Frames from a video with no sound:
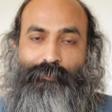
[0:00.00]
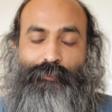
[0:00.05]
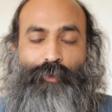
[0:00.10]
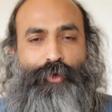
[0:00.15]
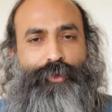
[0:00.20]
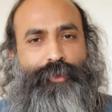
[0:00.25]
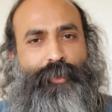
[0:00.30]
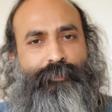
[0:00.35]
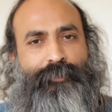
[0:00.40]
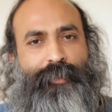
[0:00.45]

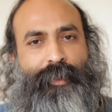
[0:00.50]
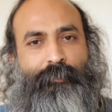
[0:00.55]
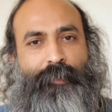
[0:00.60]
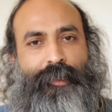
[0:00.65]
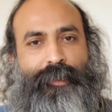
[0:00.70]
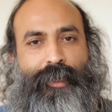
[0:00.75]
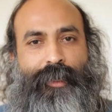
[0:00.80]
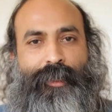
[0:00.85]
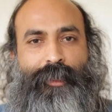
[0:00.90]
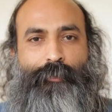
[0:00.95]
Both of them
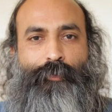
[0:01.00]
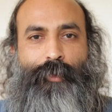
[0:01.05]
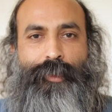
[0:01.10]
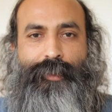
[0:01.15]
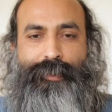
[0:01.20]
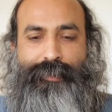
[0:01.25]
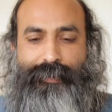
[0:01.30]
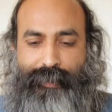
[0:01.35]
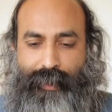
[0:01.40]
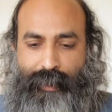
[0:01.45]
are talking
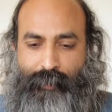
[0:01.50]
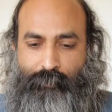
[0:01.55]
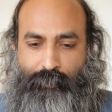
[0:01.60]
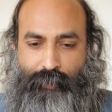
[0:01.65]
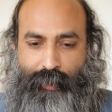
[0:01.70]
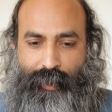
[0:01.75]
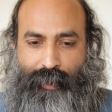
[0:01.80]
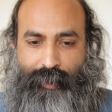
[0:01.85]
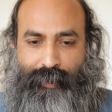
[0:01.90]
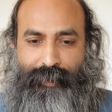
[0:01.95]
about the same
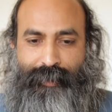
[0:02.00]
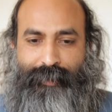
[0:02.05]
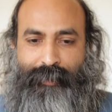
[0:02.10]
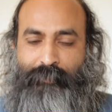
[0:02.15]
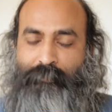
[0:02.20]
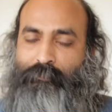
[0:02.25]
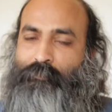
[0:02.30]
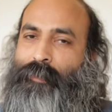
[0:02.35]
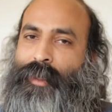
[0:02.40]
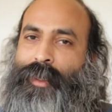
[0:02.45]
thing,
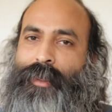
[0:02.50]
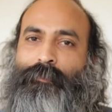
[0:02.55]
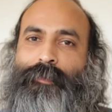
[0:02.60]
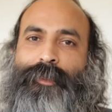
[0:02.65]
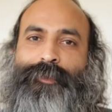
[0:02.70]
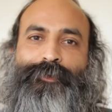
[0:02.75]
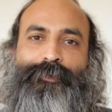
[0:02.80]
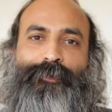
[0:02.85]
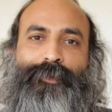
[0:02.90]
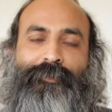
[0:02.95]

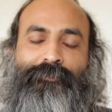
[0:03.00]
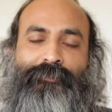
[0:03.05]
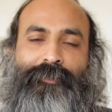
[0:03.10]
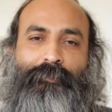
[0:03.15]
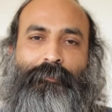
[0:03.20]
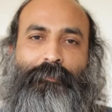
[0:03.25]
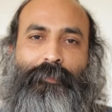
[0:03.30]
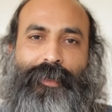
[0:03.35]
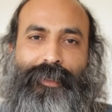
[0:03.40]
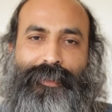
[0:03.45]
maybe through
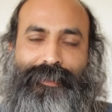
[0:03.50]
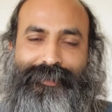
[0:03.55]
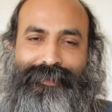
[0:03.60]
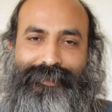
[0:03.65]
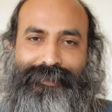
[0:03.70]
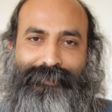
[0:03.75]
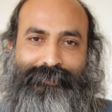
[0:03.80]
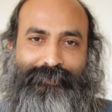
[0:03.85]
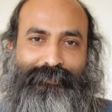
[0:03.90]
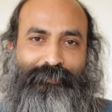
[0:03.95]
different
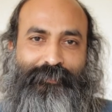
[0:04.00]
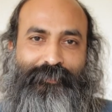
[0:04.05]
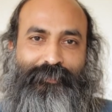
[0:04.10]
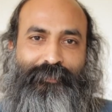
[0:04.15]
paths,